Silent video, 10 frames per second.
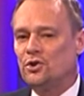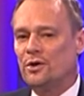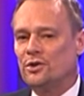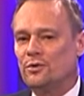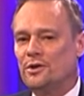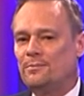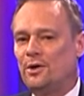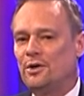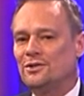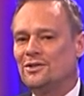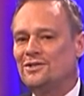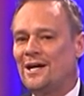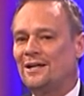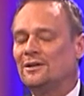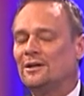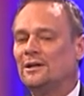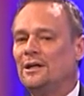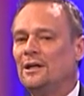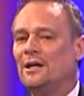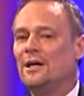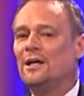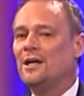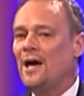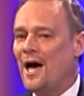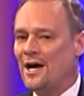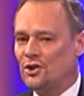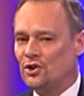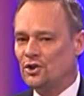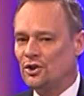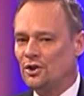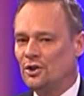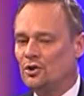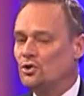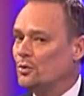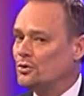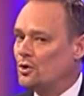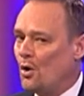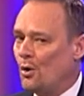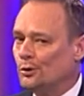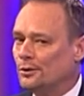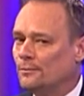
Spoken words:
Treasuries because it's technically cash. So is gold.